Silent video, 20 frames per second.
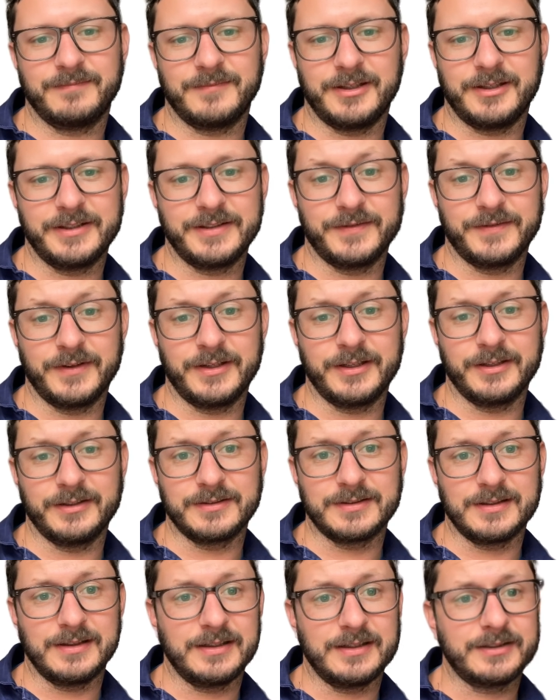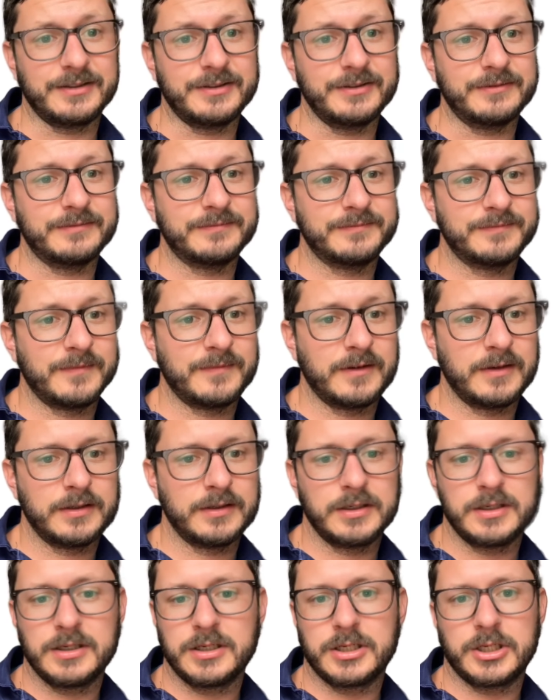On these videos a lot too.
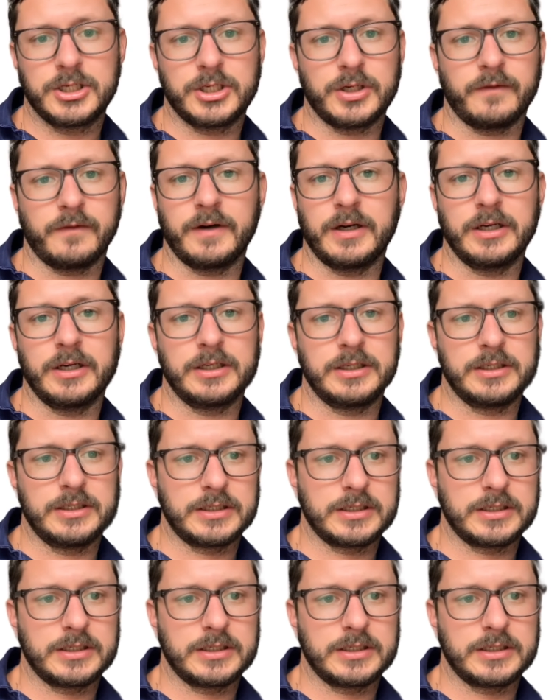Shafan.